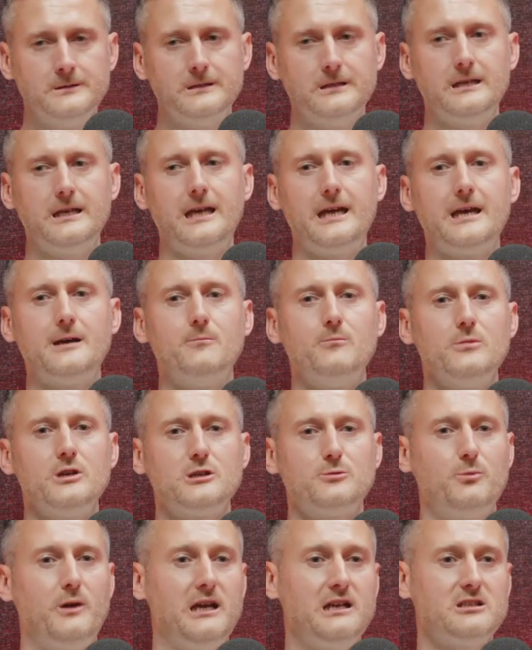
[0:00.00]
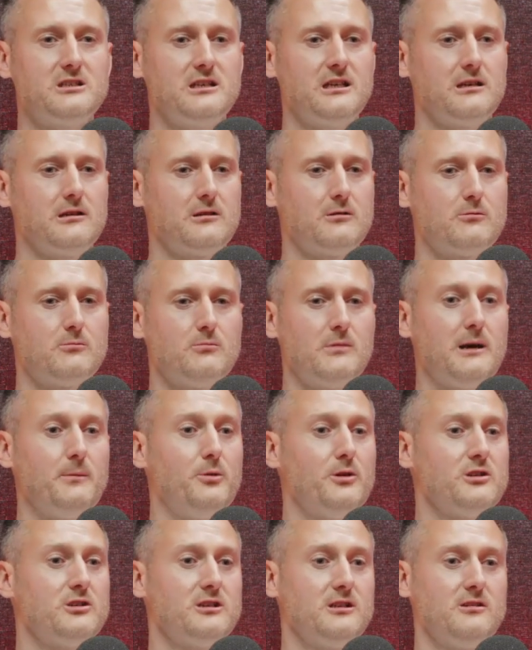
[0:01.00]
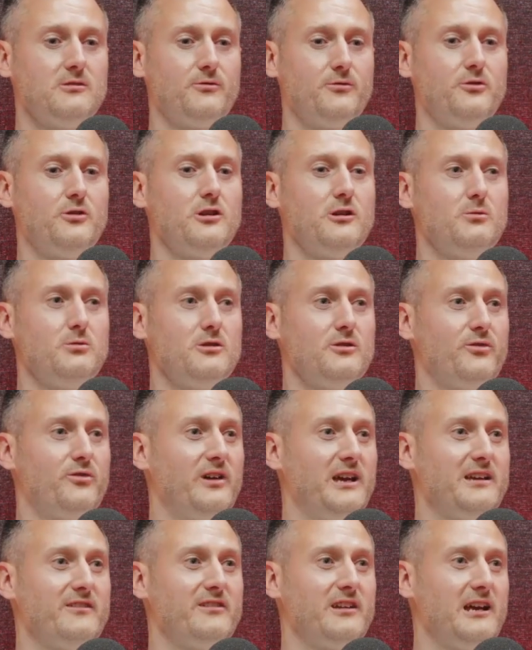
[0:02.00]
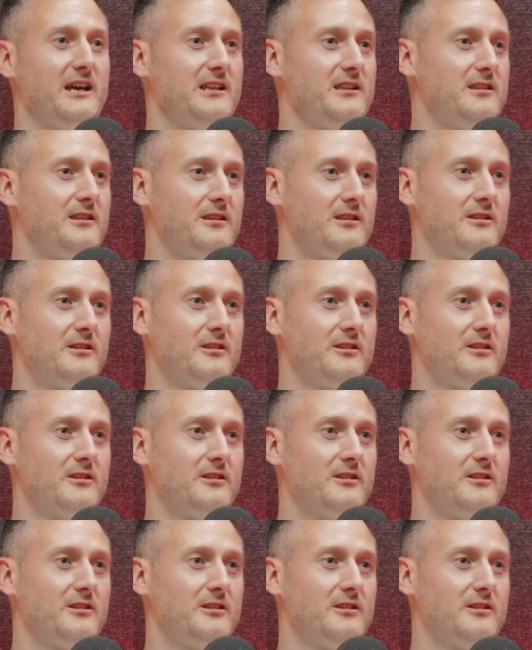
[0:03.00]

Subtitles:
Especially my budget for it was $5,000.